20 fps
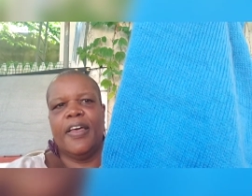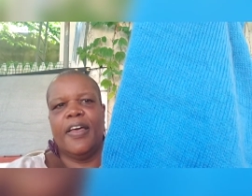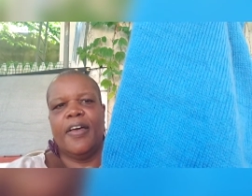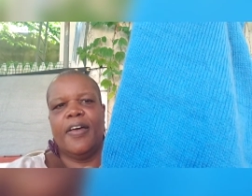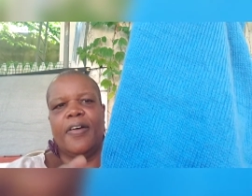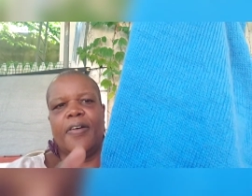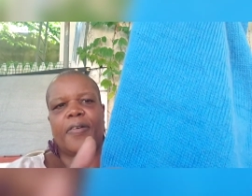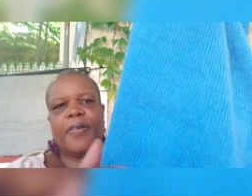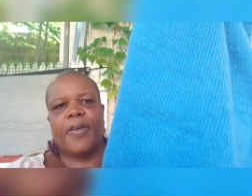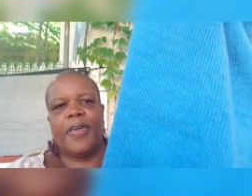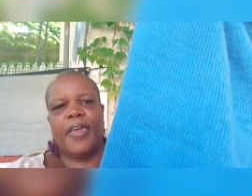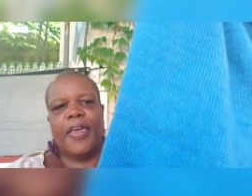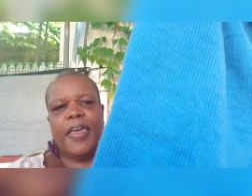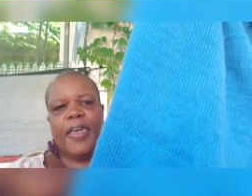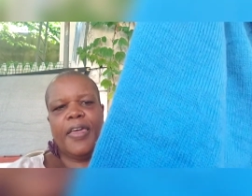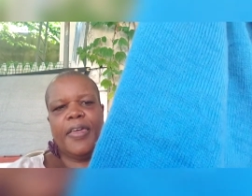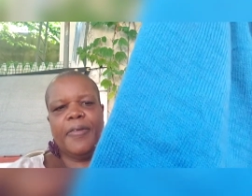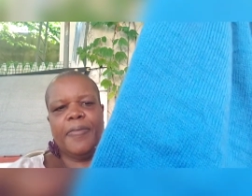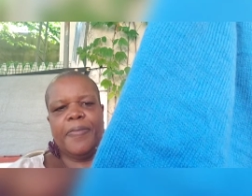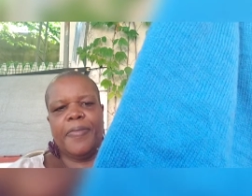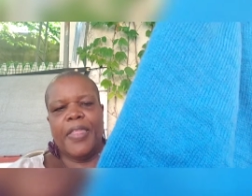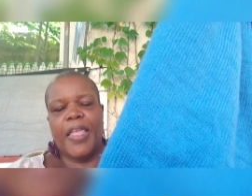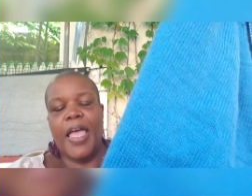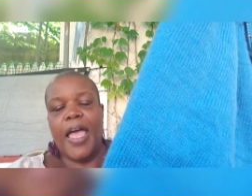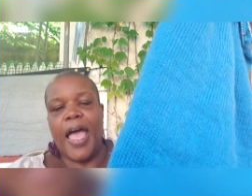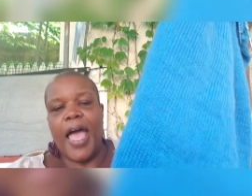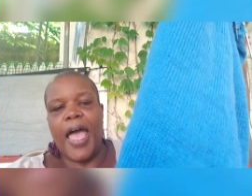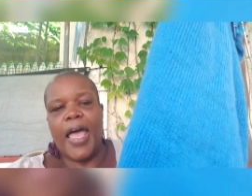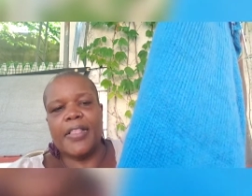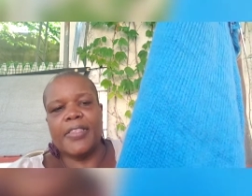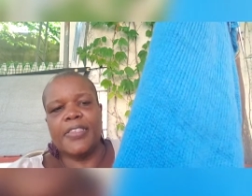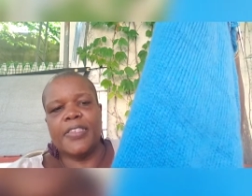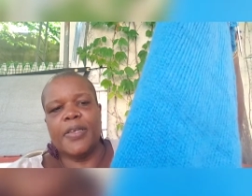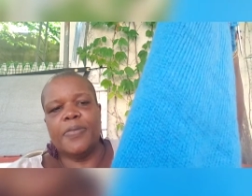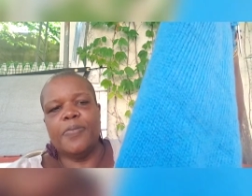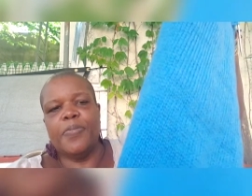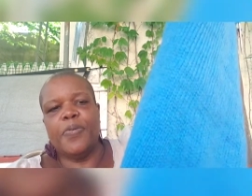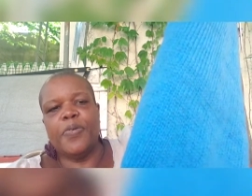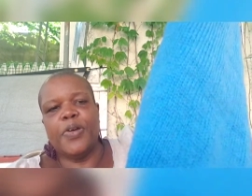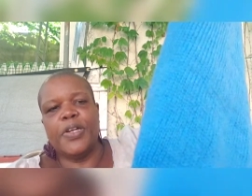okay at
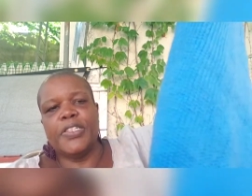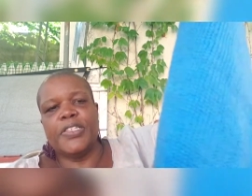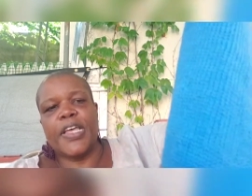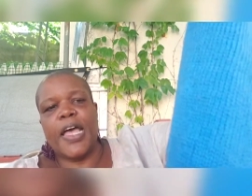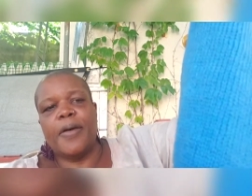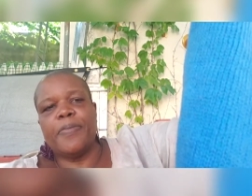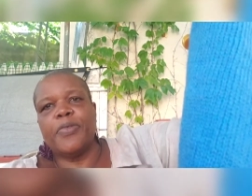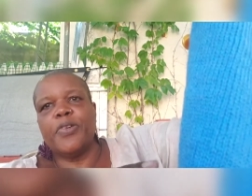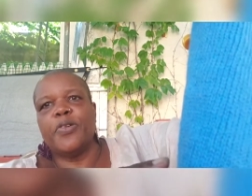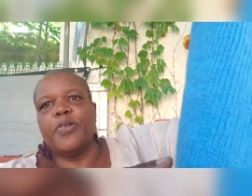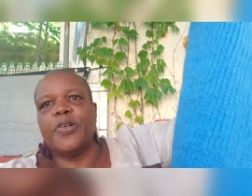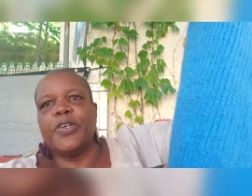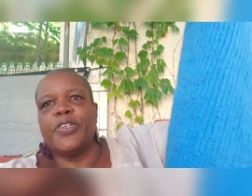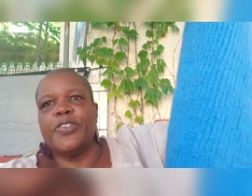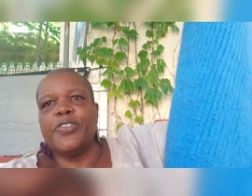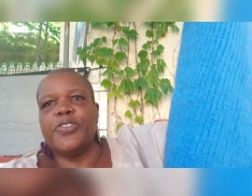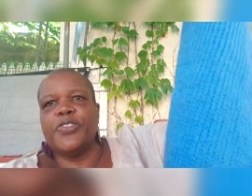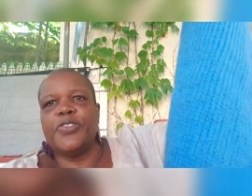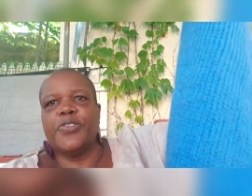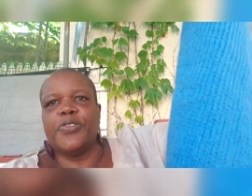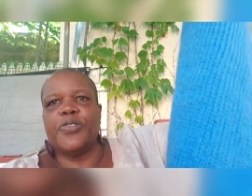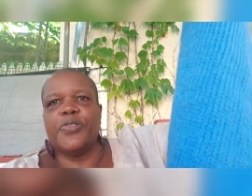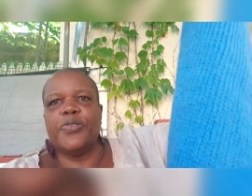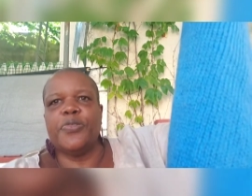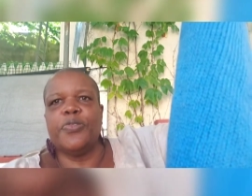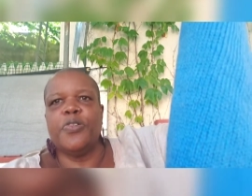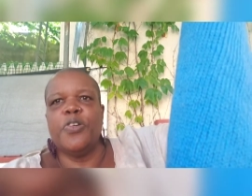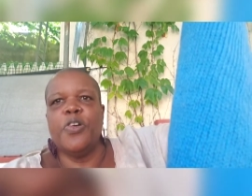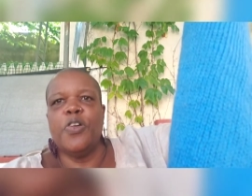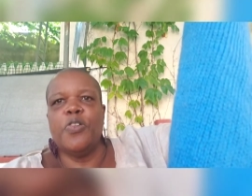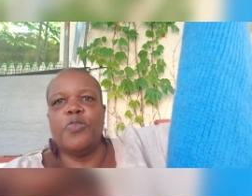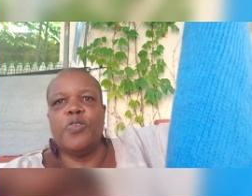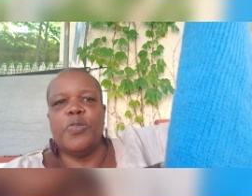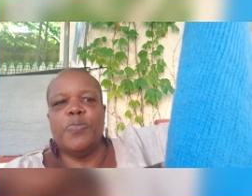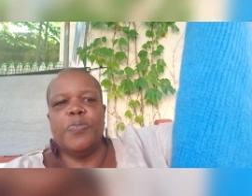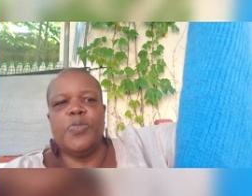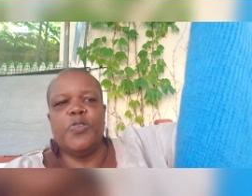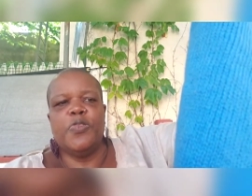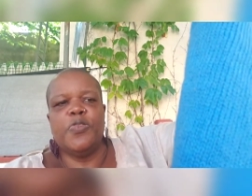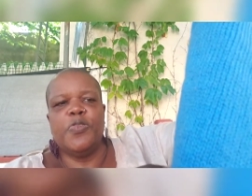some point I'm going to
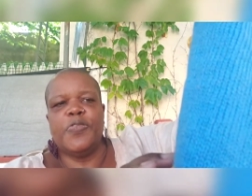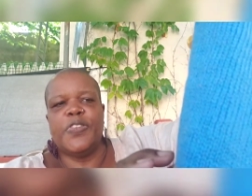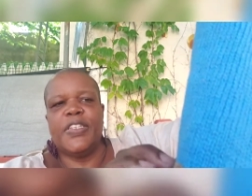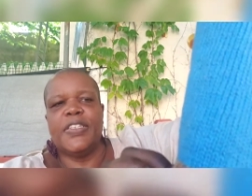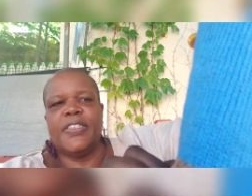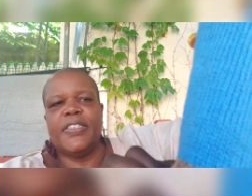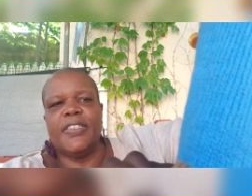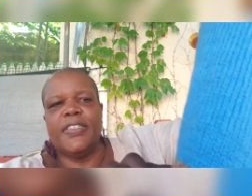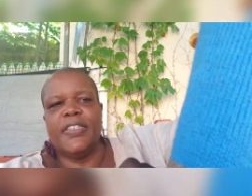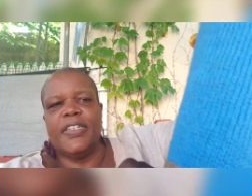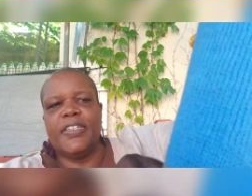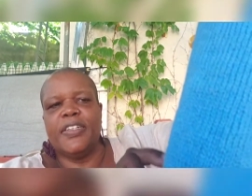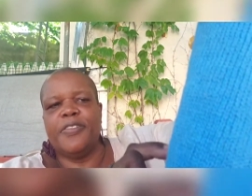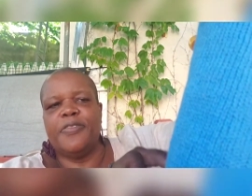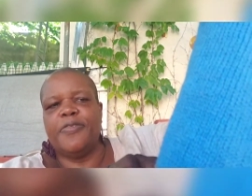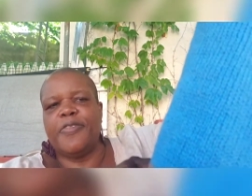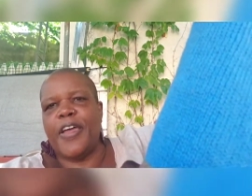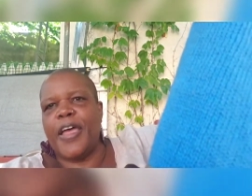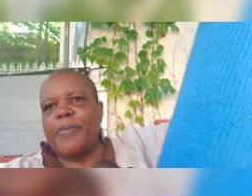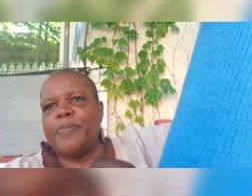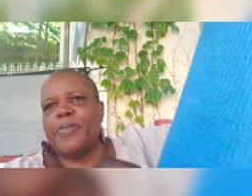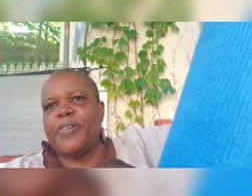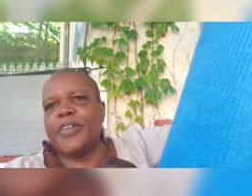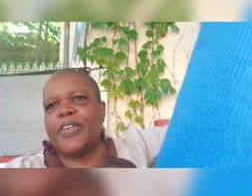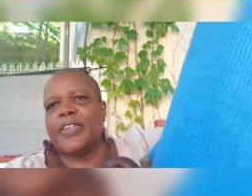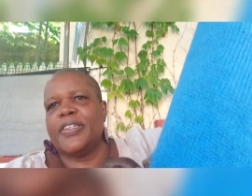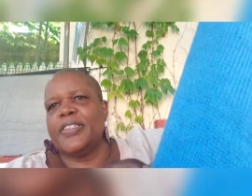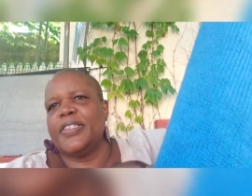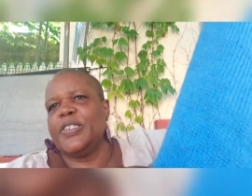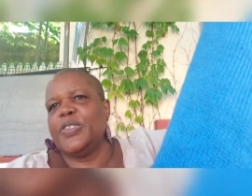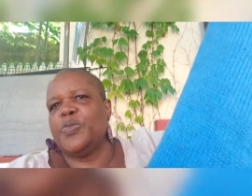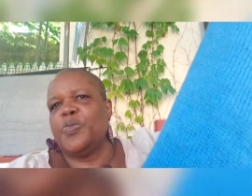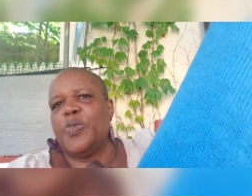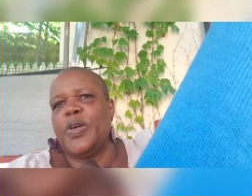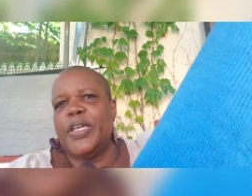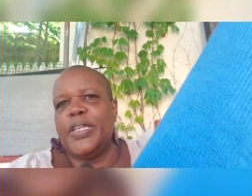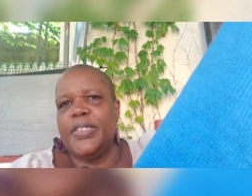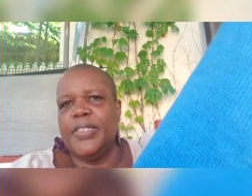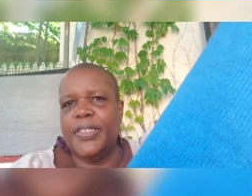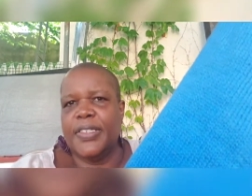remove this knitted fabric because it's
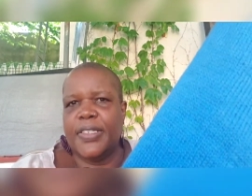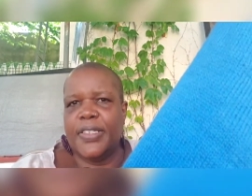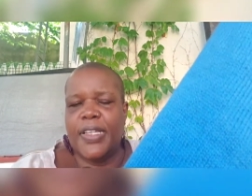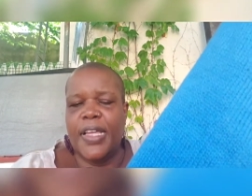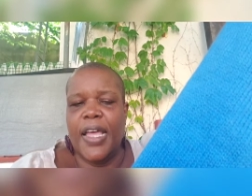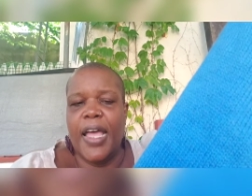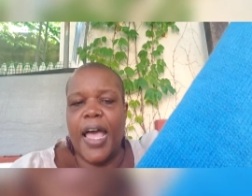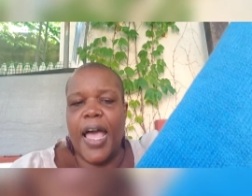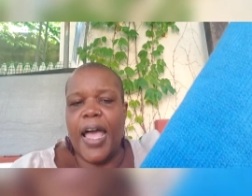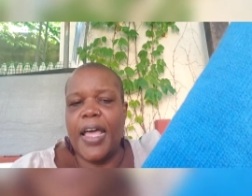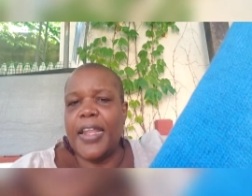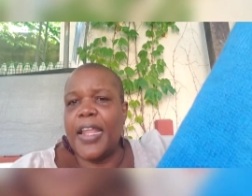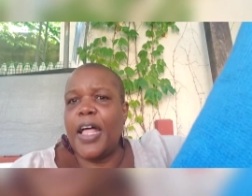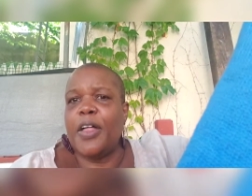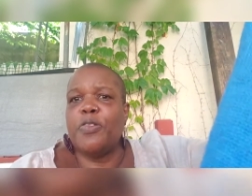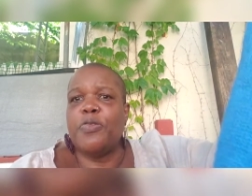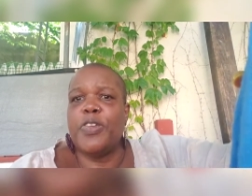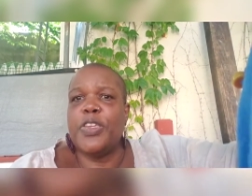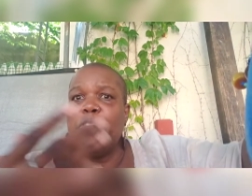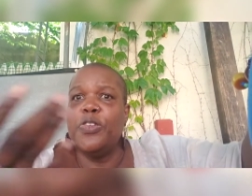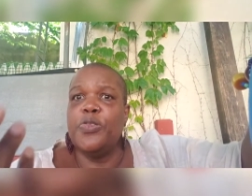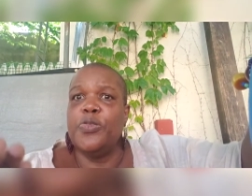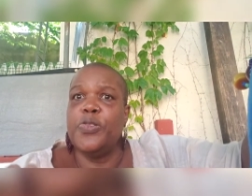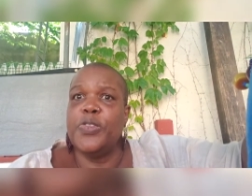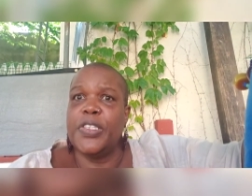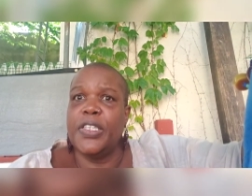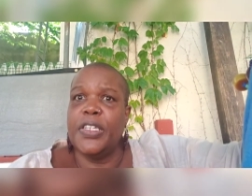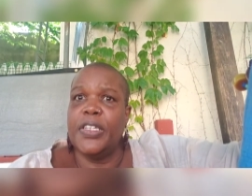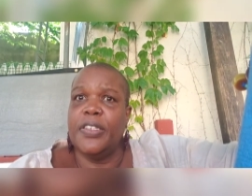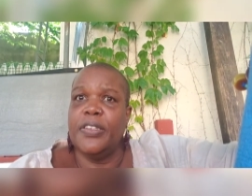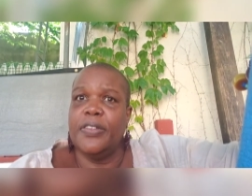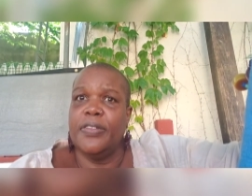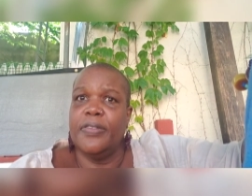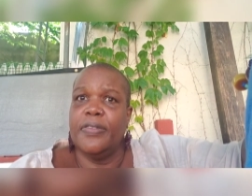waste and I'll reuse it